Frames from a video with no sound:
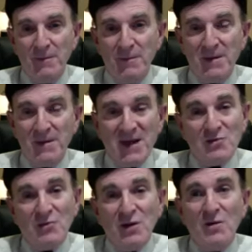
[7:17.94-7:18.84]
That's
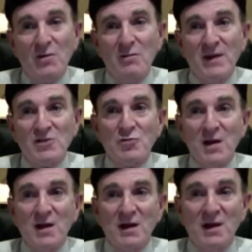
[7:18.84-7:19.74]
really
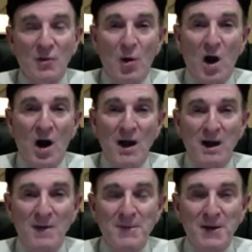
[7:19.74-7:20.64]
the why.
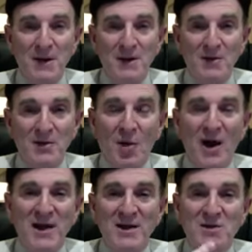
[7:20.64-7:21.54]
The why
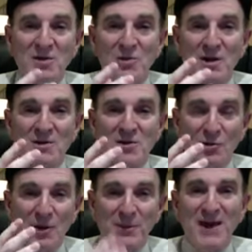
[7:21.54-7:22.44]
is to
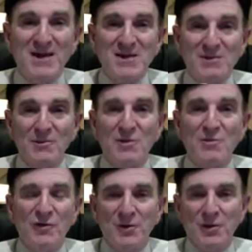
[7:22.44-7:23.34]
replace
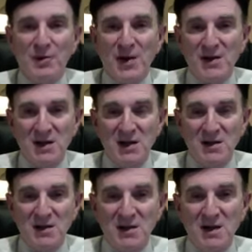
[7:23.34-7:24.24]
removable
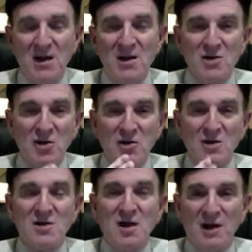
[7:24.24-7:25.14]
prostheses so you can
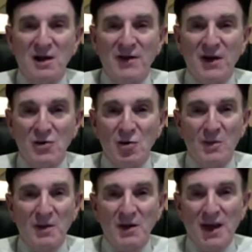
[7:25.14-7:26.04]
start living a
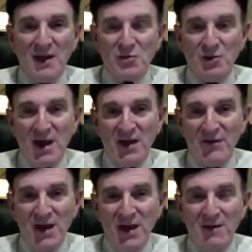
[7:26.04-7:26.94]
normal, natural life
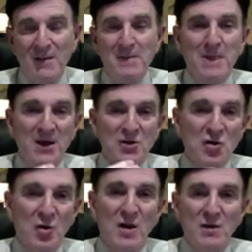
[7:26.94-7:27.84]
again,
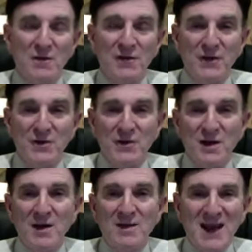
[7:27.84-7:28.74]
enjoying your food,
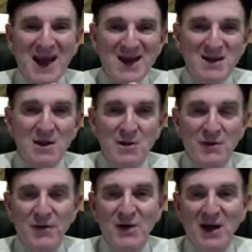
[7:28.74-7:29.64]
tasting your
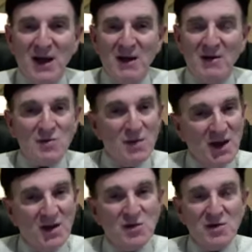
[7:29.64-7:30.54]
food again, because with
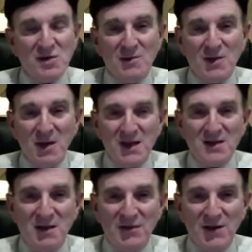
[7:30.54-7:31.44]
dentures sometimes that's
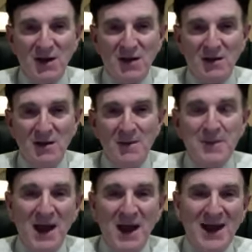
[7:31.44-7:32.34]
difficult,
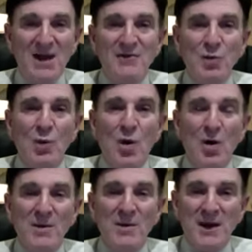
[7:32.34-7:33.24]
and not have to
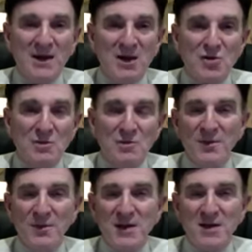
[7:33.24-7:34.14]
worry about denture
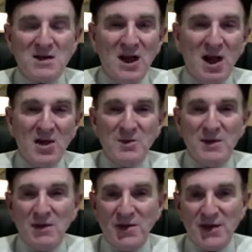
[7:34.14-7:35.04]
movement, dislodgement,
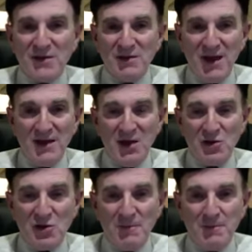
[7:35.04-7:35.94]
and things of that
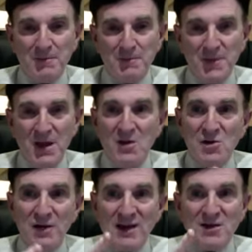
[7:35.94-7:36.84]
nature. So
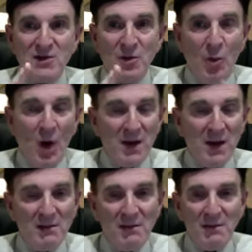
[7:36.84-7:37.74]
that's the what,
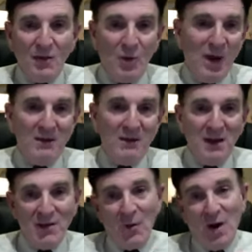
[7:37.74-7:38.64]
the when, and
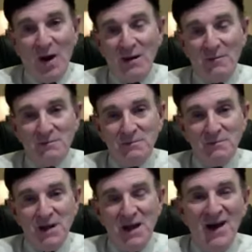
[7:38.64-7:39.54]
the why.
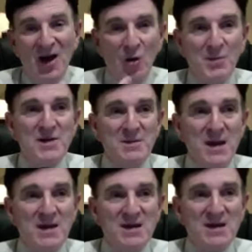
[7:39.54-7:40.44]
Hope this
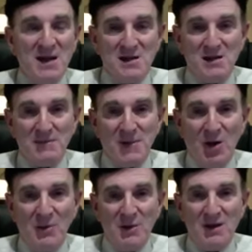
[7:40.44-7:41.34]
makes sense. I
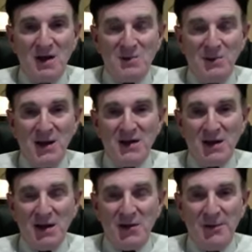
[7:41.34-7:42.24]
hope I explained it a
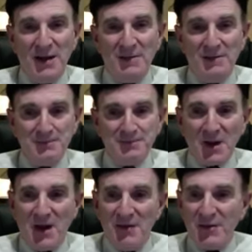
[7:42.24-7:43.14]
little bit.
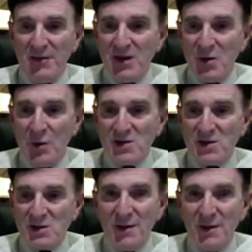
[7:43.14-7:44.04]
If there are any
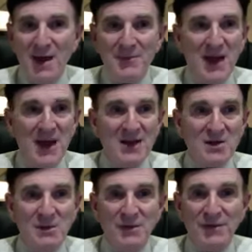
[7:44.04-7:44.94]
questions, I'm happy to answer
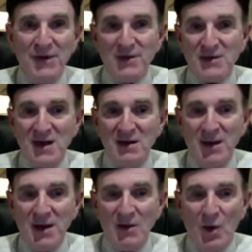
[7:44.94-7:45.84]
them. If there's
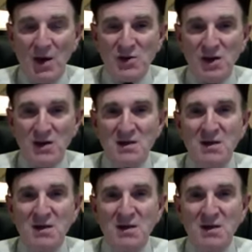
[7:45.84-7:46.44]
anybody watching this,